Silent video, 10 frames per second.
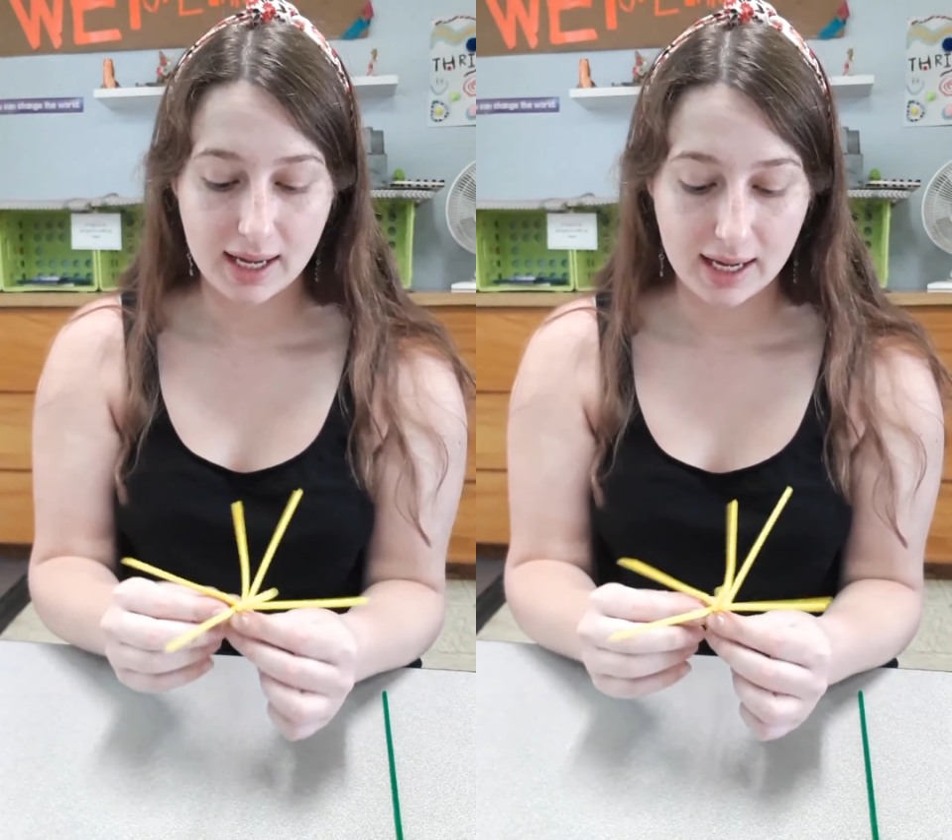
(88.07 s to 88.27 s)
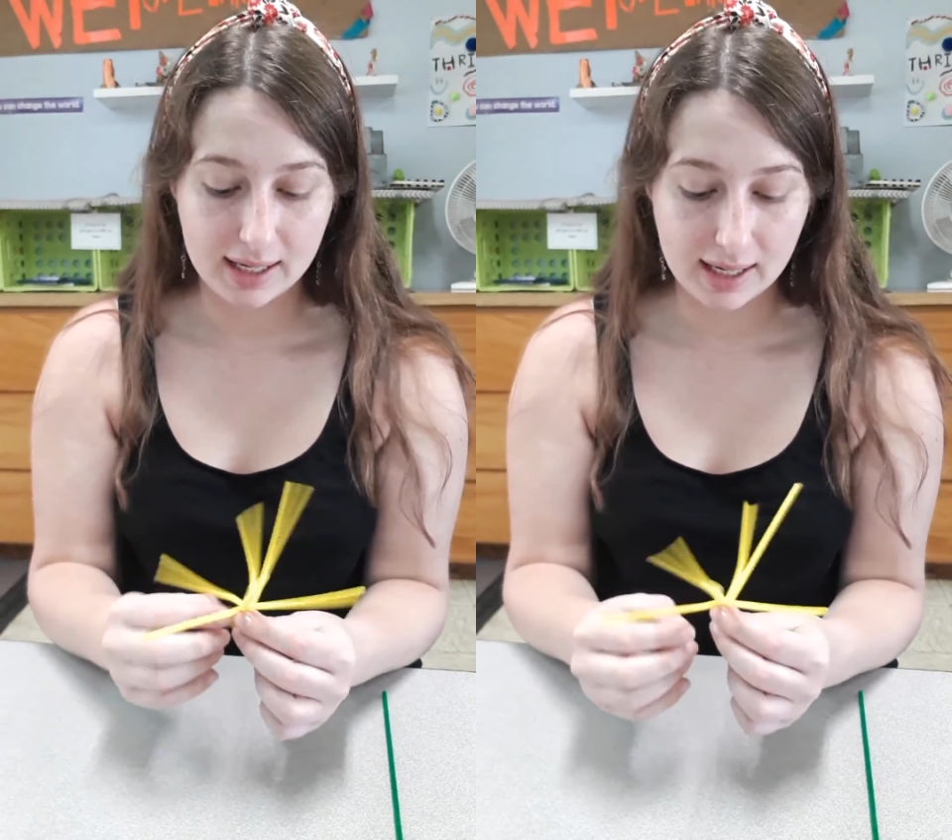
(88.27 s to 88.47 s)

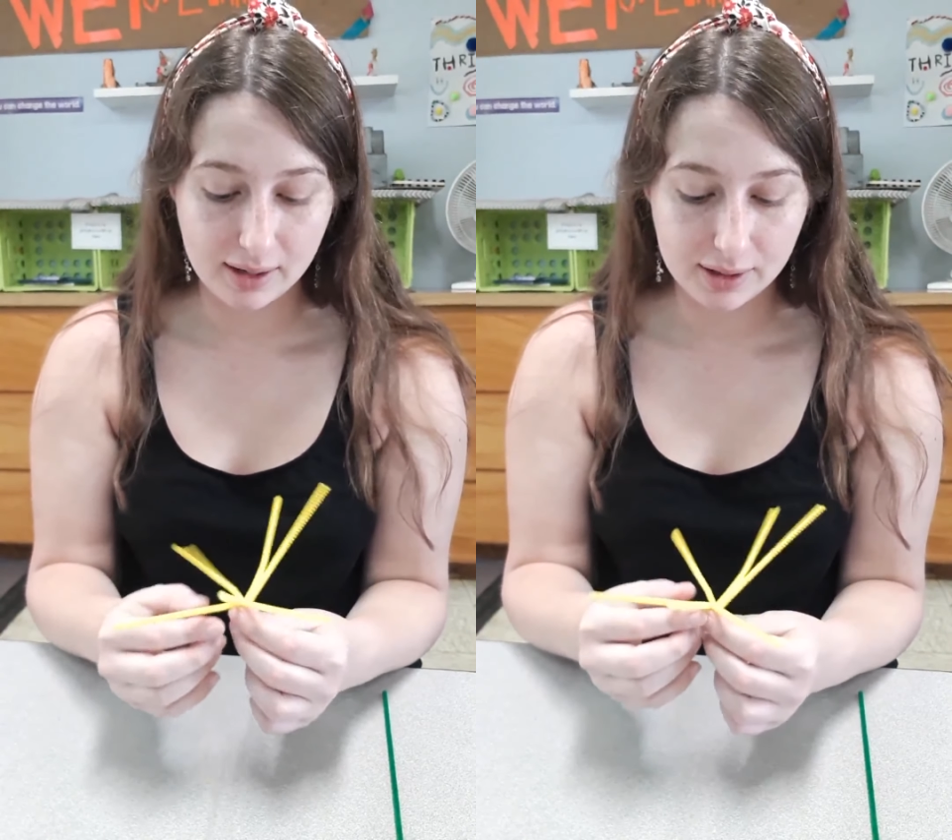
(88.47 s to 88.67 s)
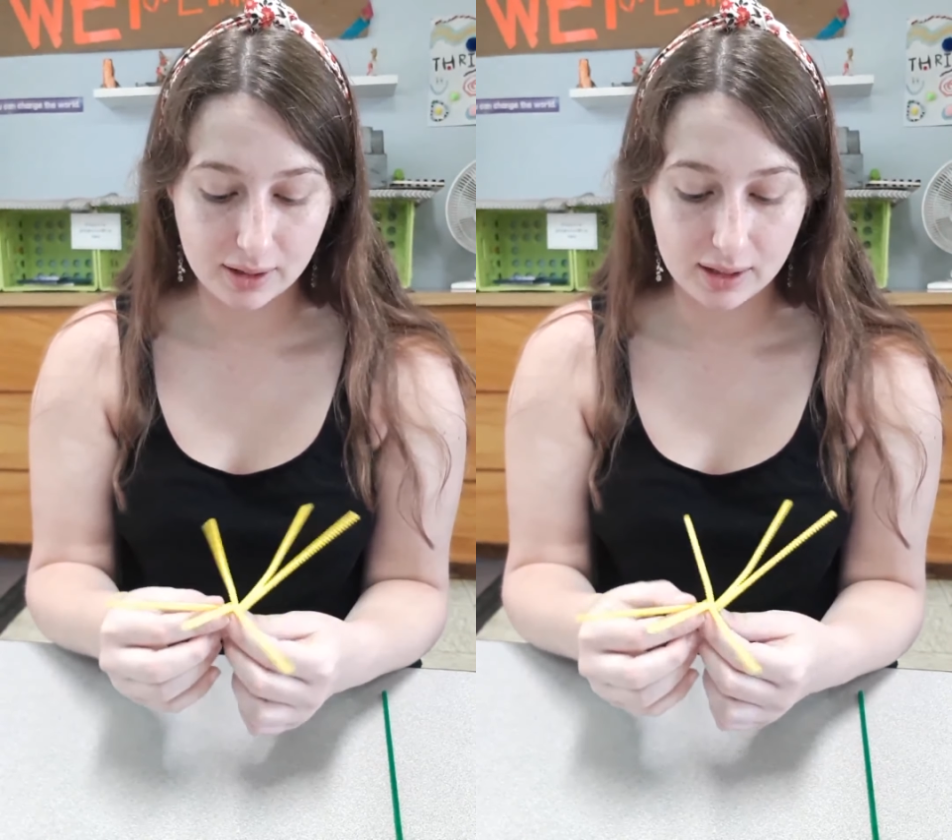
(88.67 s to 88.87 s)
And now
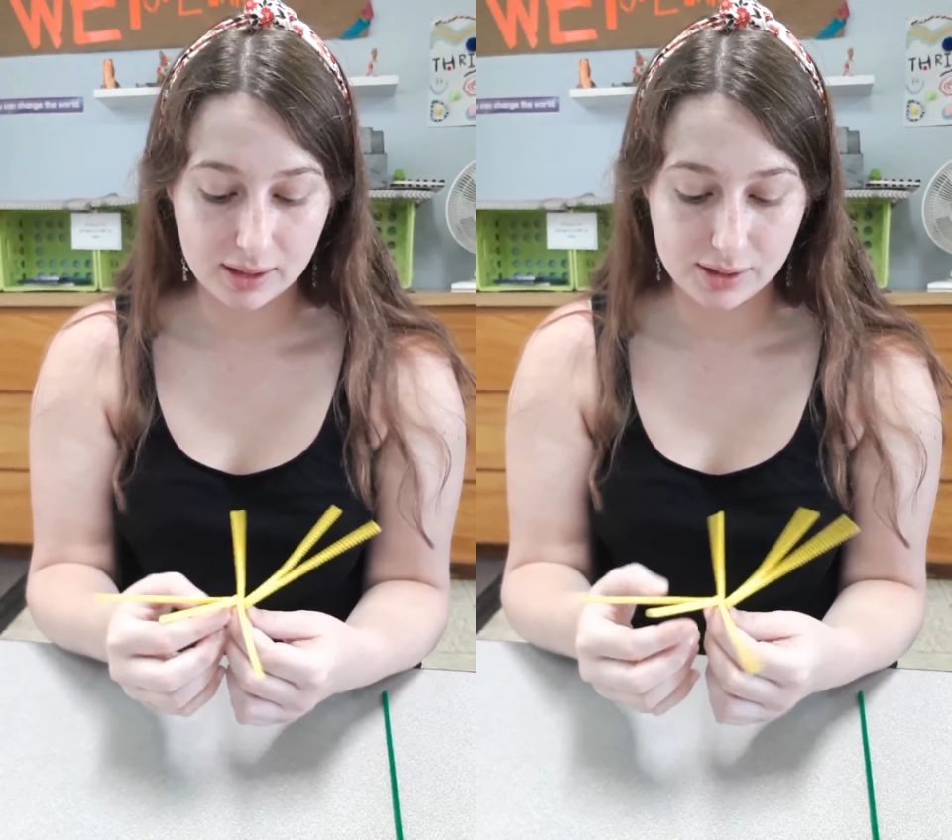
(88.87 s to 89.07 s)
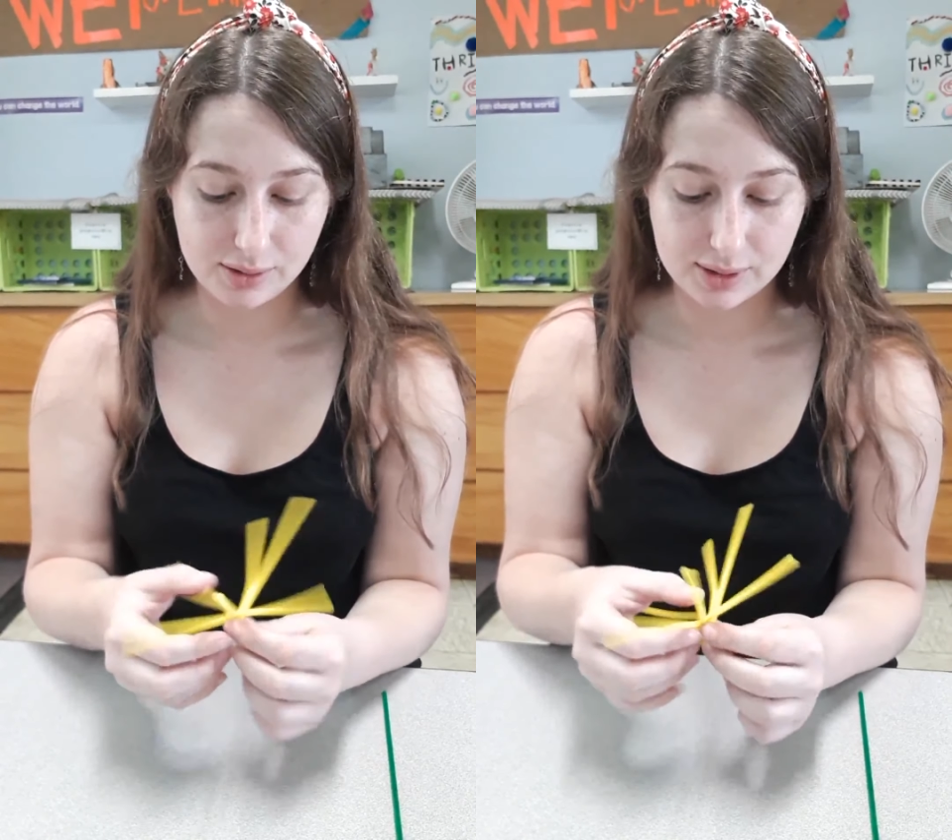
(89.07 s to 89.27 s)
you're going to
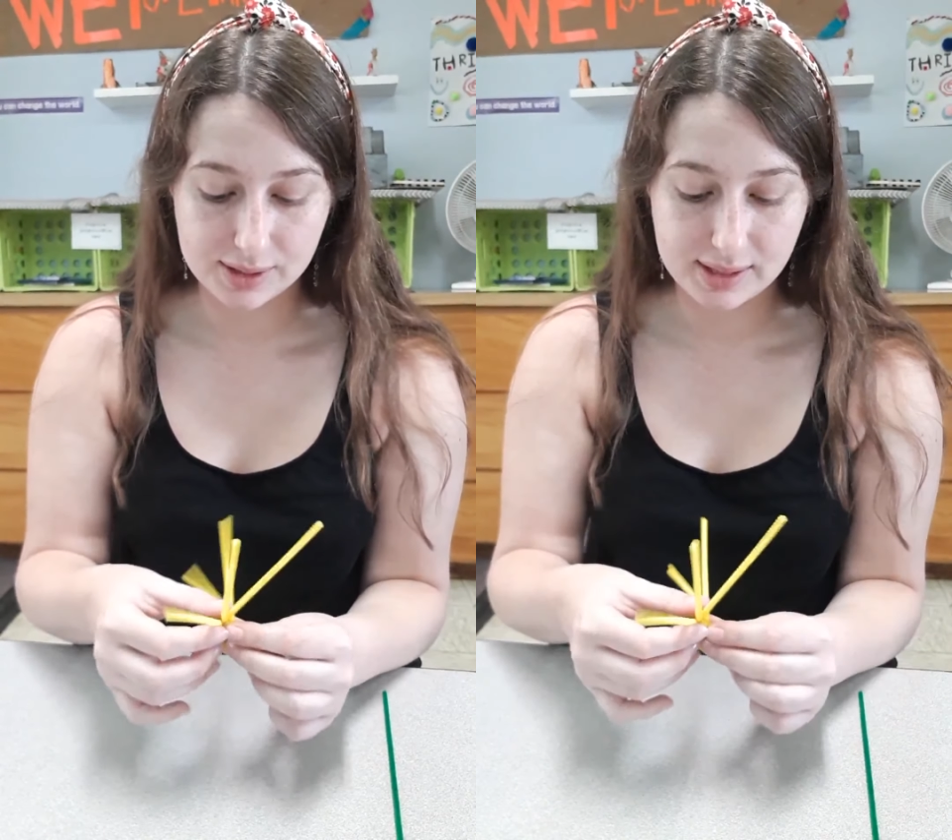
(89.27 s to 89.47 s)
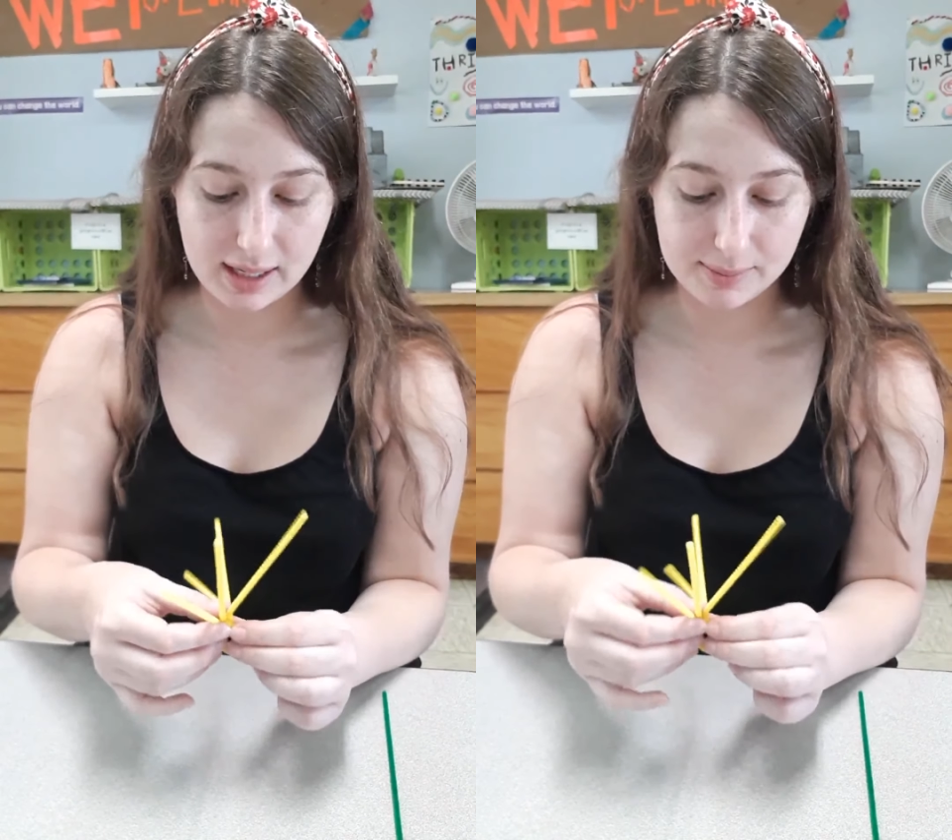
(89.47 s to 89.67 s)
do the
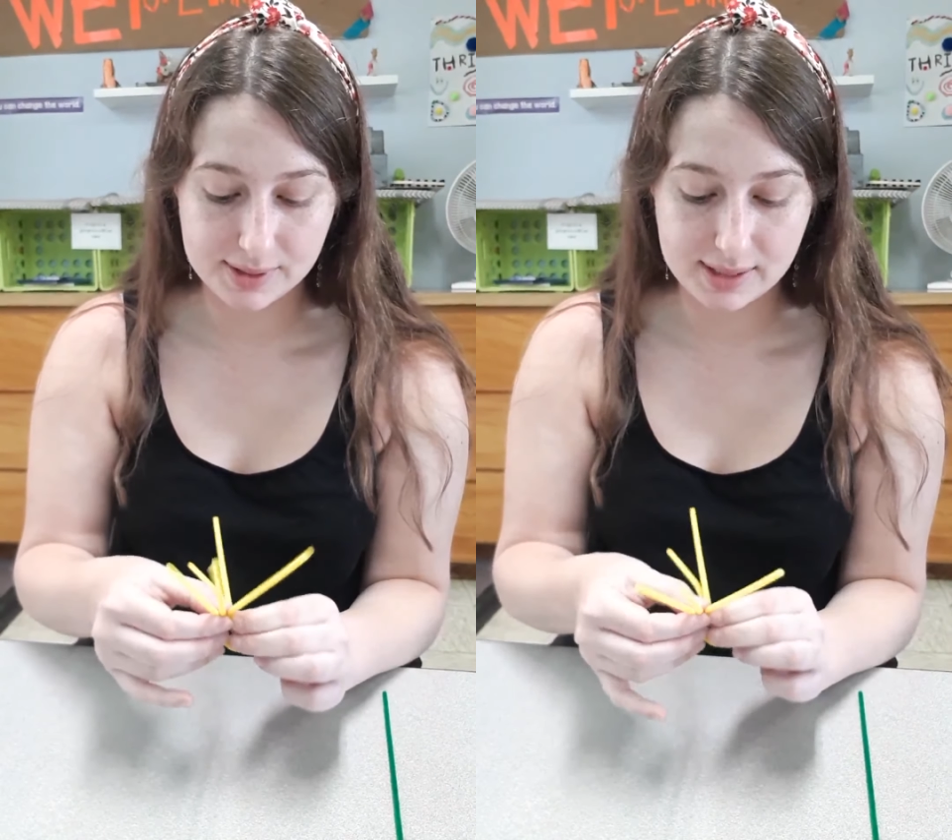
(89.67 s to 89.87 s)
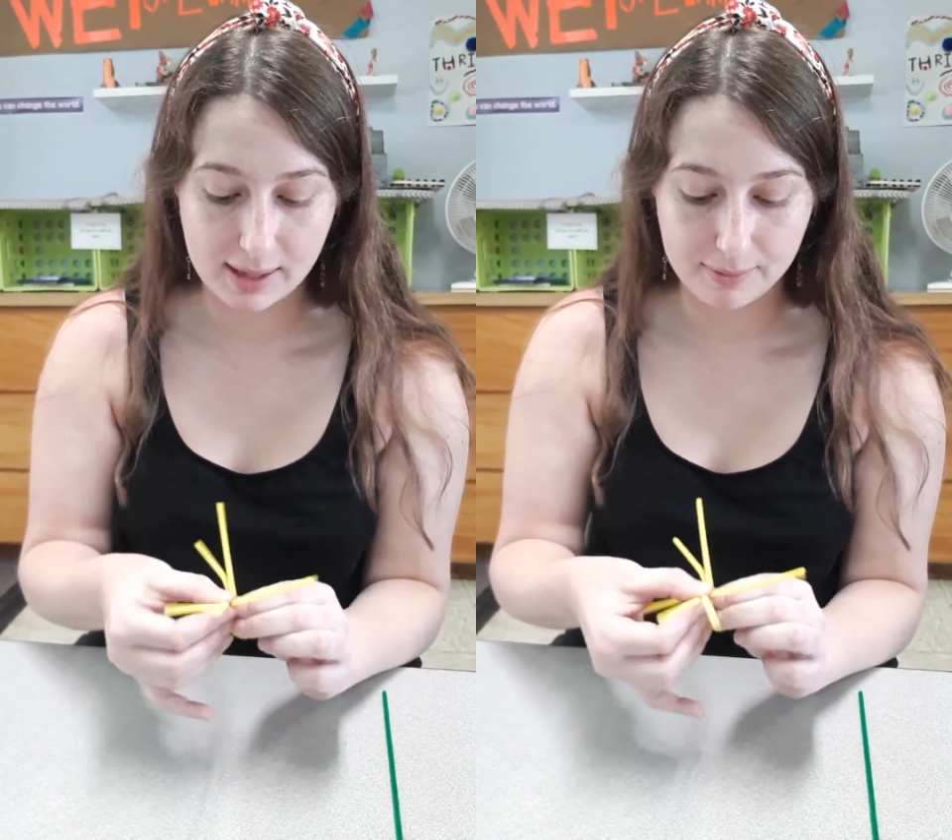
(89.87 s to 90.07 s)
same
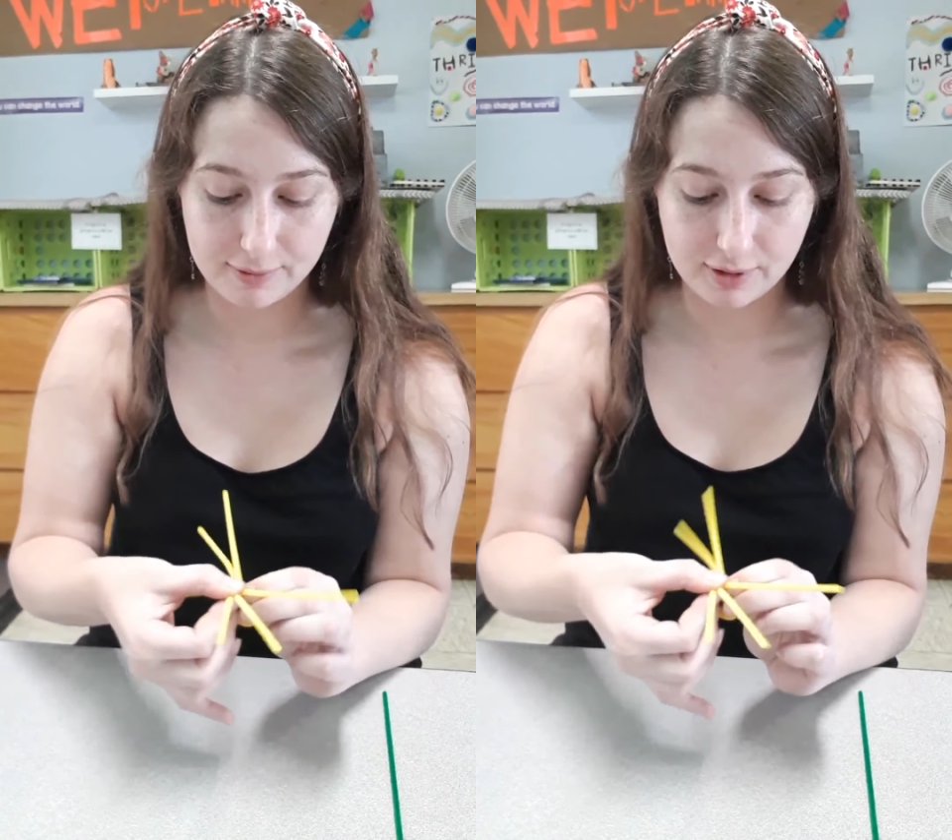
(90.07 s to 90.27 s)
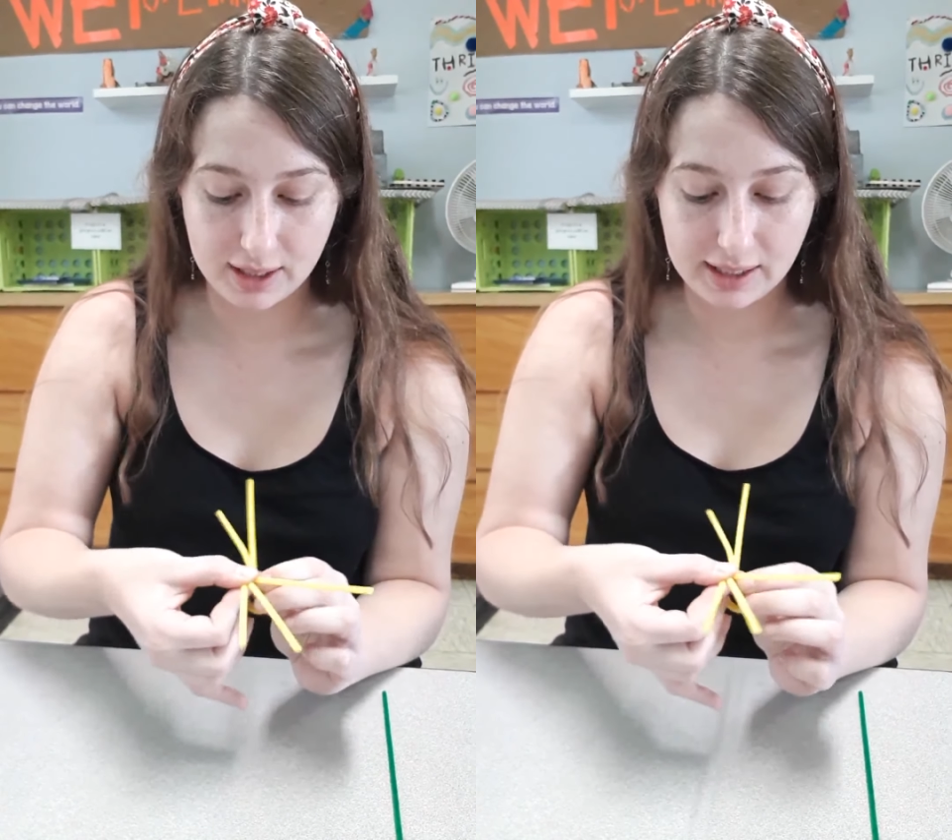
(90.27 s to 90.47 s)
step for